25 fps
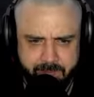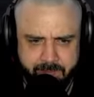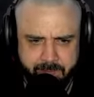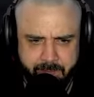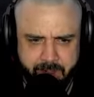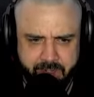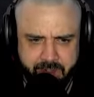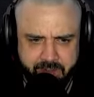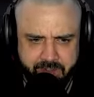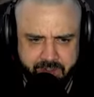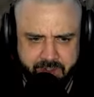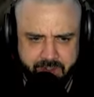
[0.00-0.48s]

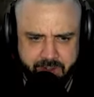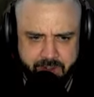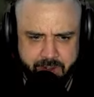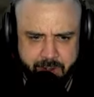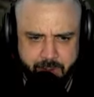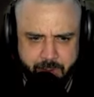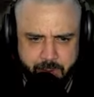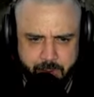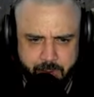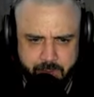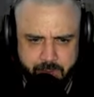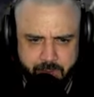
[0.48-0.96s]
because I
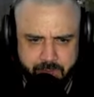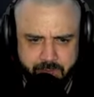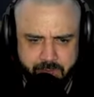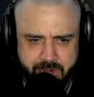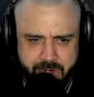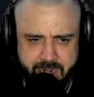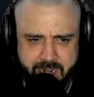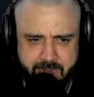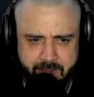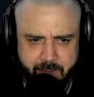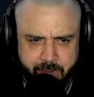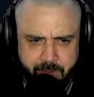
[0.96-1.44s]
know
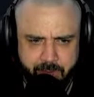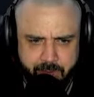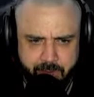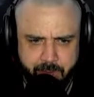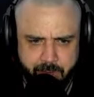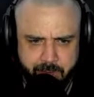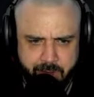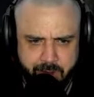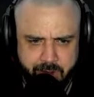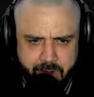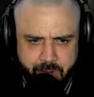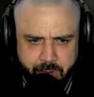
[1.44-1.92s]
now that the
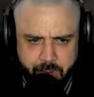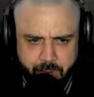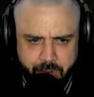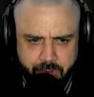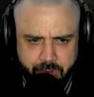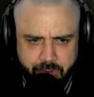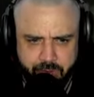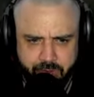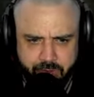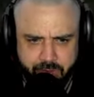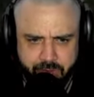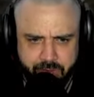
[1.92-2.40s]

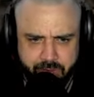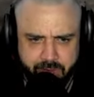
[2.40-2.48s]
models